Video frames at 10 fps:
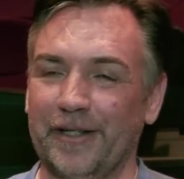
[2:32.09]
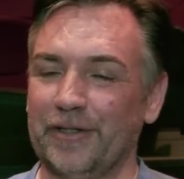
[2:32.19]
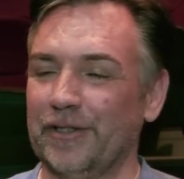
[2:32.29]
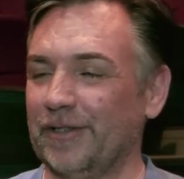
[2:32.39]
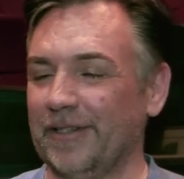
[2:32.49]

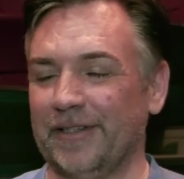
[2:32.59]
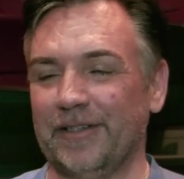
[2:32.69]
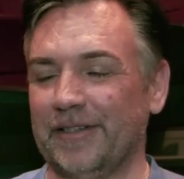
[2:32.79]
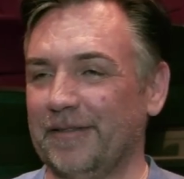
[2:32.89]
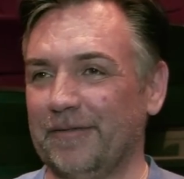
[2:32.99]
There's just it
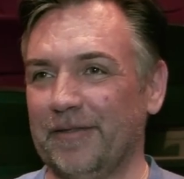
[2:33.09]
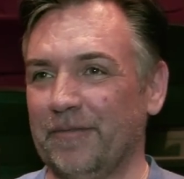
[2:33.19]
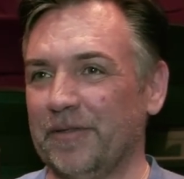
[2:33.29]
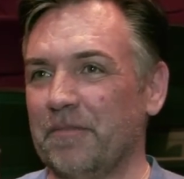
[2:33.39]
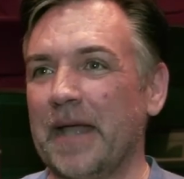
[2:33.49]
just
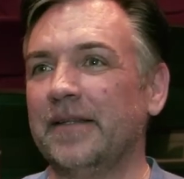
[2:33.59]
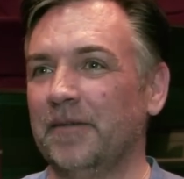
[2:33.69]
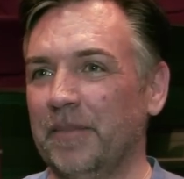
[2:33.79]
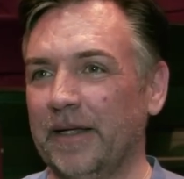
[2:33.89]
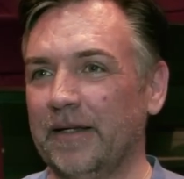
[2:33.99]
it was meant
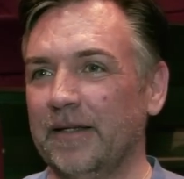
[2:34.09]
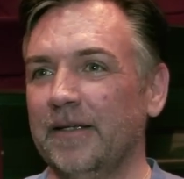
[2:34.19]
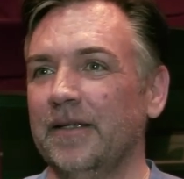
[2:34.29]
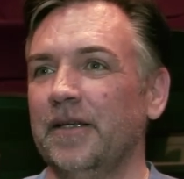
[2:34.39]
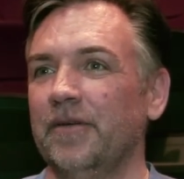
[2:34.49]
to be.
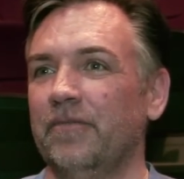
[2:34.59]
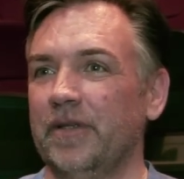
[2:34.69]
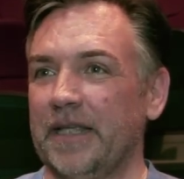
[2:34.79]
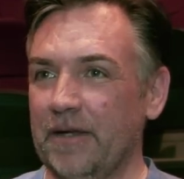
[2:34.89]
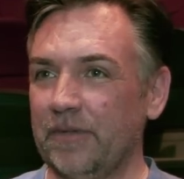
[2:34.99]

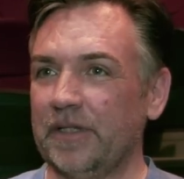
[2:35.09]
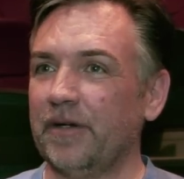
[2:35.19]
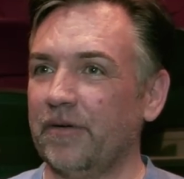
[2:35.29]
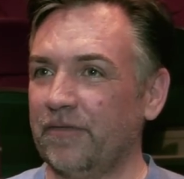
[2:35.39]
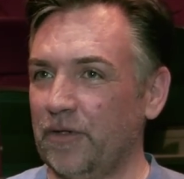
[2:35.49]
He was
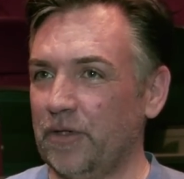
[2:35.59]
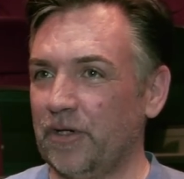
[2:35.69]
here a few